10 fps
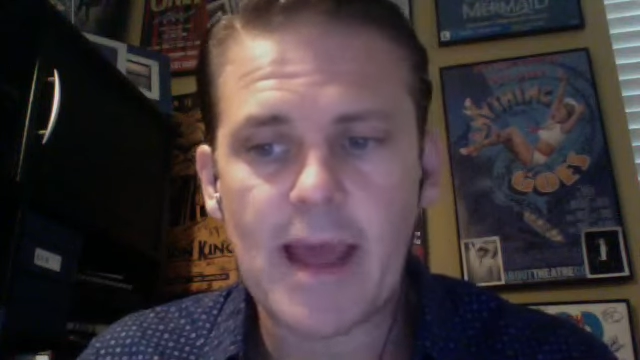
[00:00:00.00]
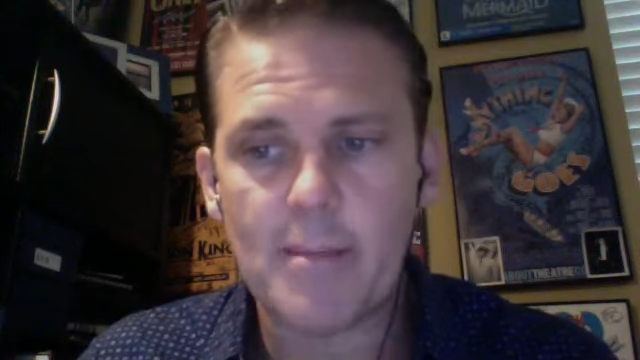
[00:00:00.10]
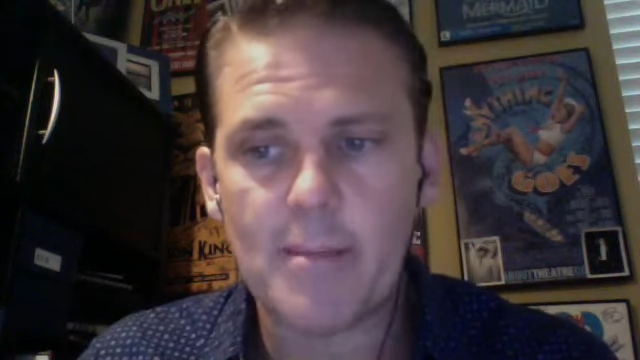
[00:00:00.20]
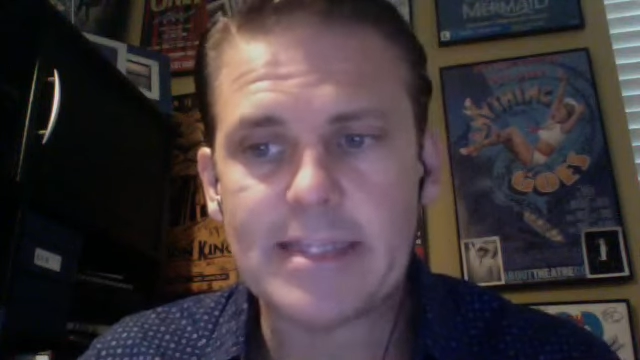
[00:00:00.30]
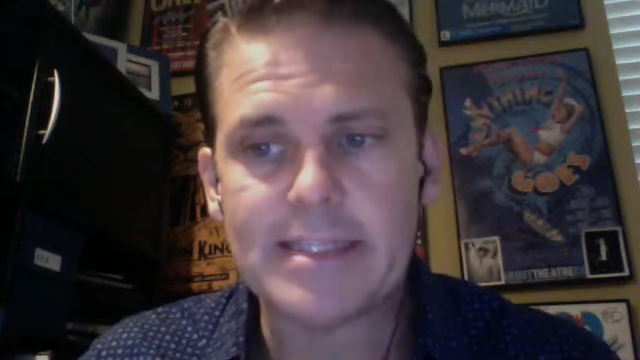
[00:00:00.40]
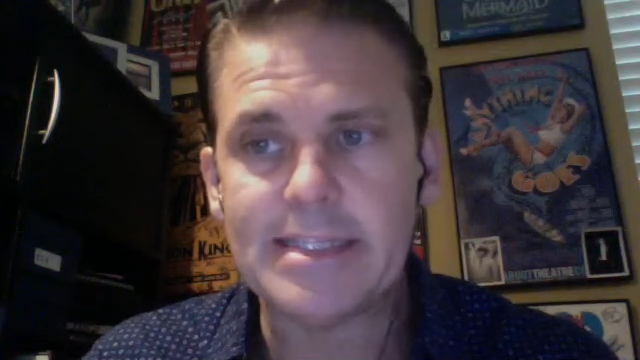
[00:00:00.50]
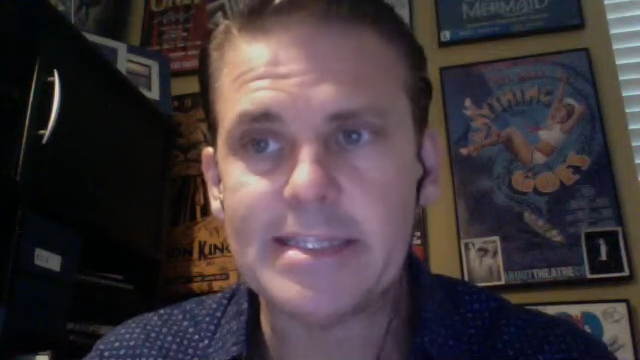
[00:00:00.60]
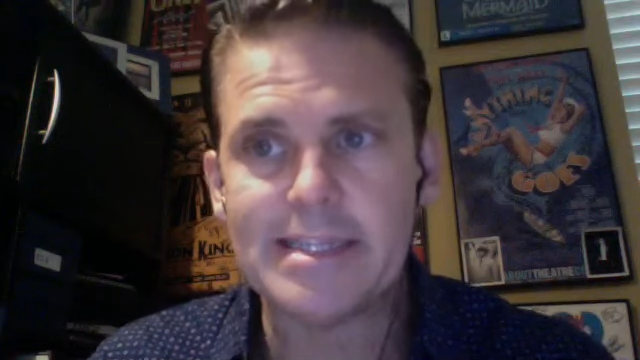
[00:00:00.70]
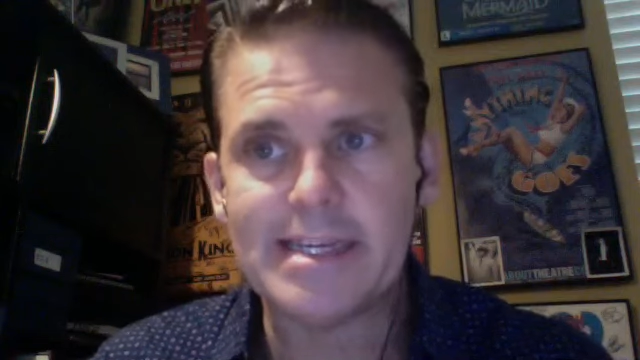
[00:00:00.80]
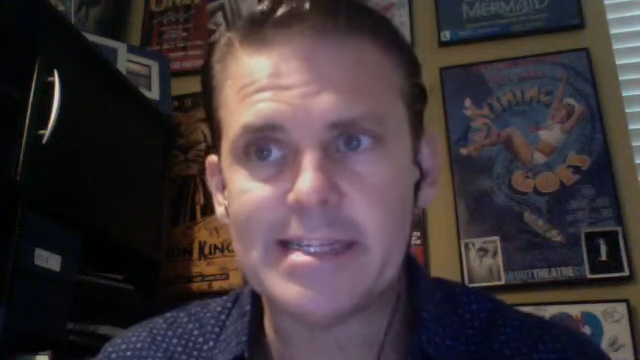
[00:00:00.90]
head but it's a
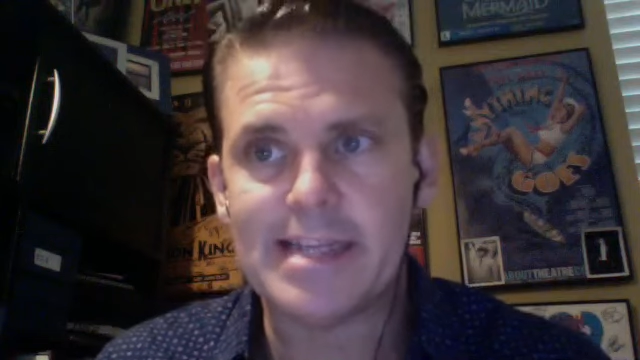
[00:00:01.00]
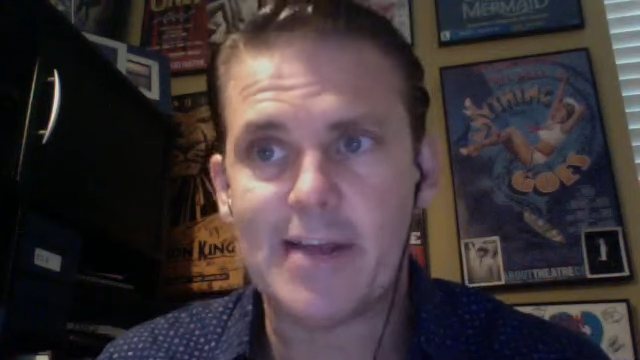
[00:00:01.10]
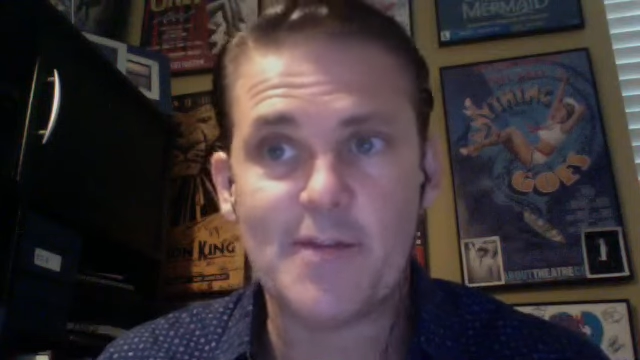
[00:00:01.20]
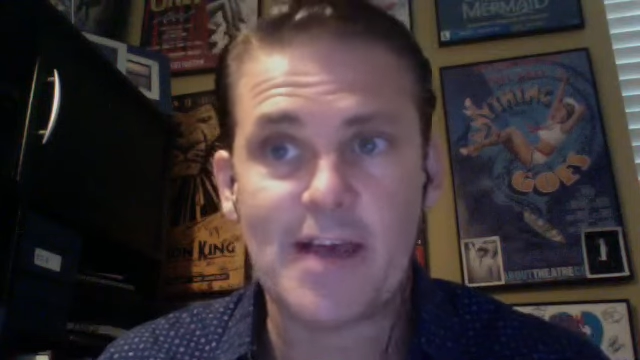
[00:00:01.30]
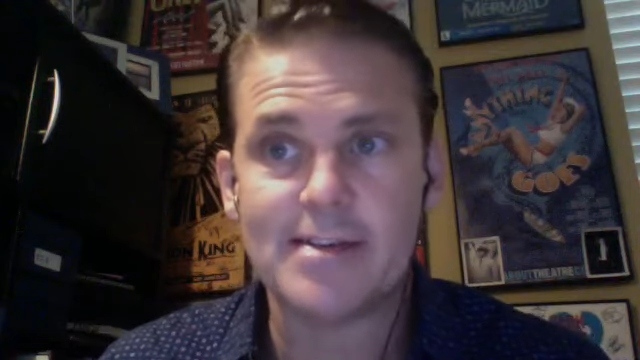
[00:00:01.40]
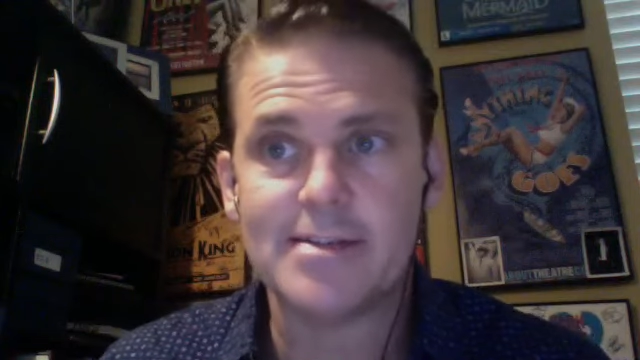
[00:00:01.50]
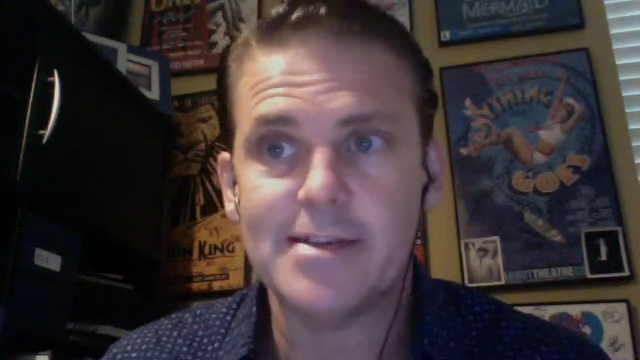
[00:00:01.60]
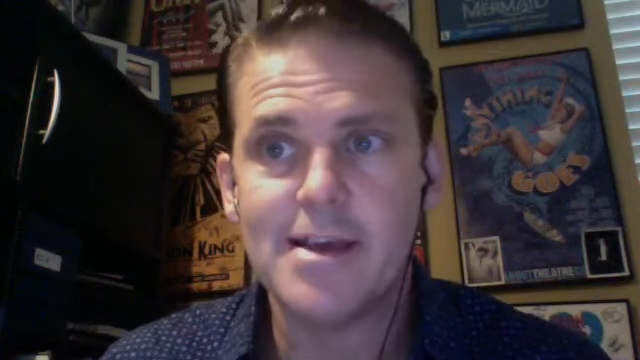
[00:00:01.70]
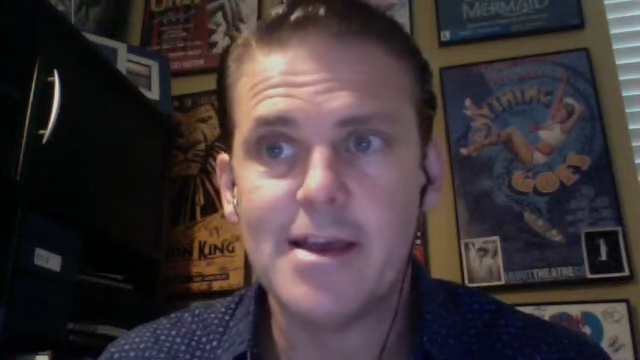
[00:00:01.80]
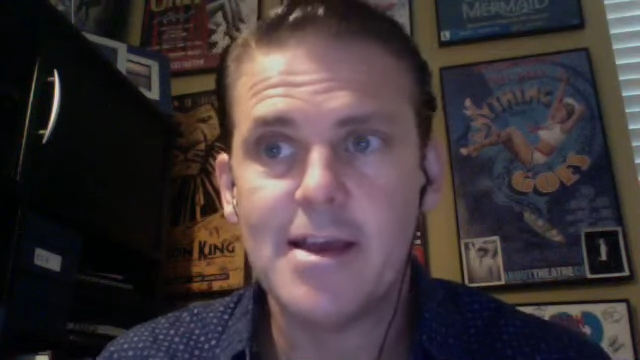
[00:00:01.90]
disease that
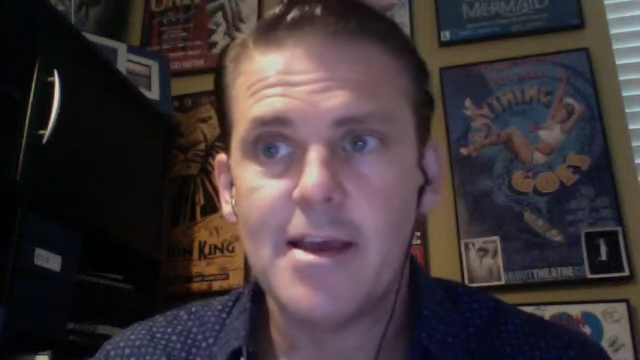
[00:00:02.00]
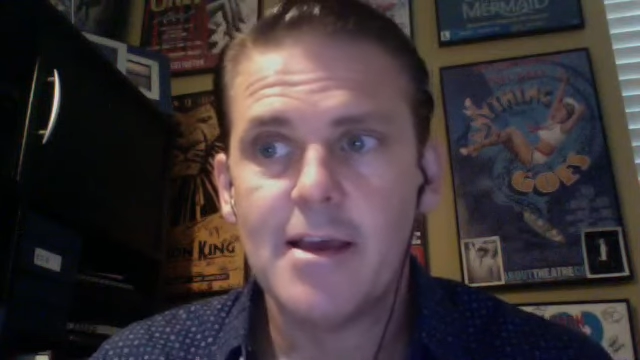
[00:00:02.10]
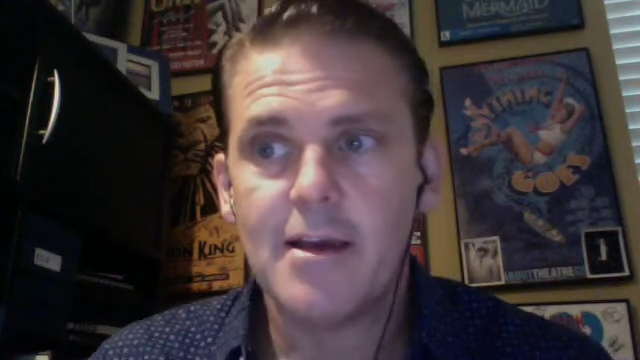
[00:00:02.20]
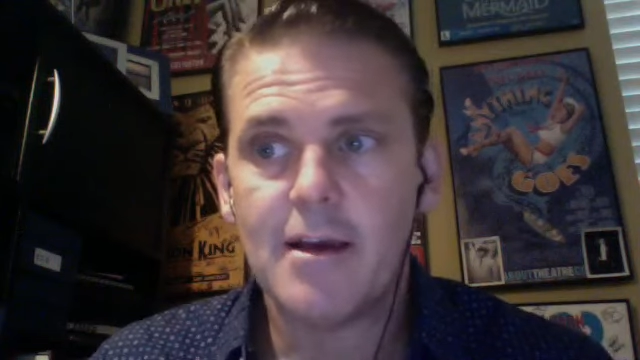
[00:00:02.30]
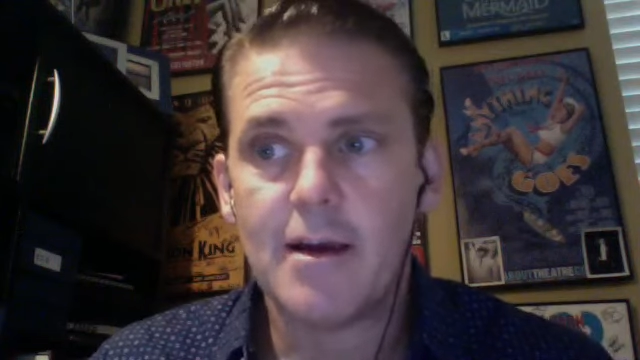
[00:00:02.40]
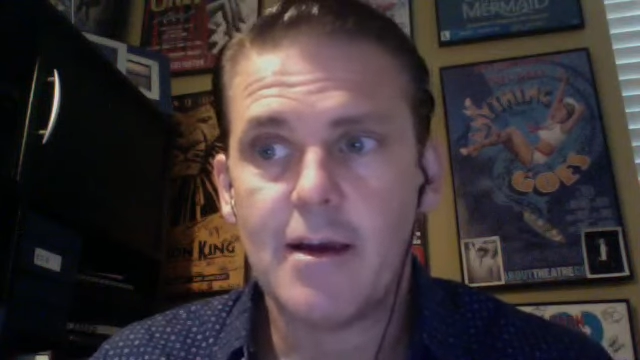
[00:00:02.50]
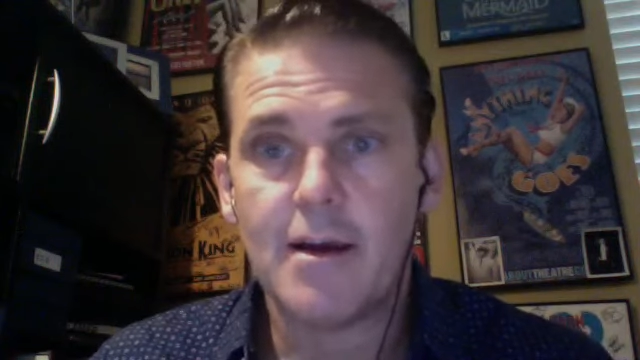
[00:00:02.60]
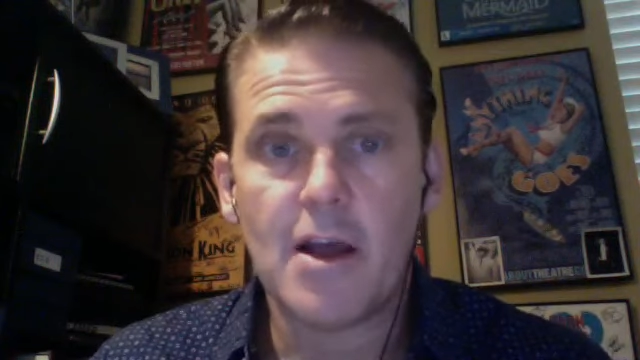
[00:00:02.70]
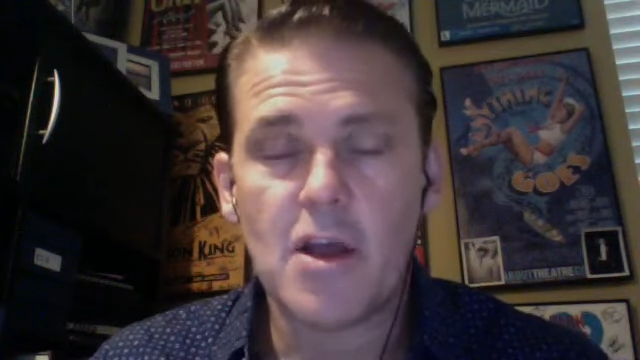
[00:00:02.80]
affects uh,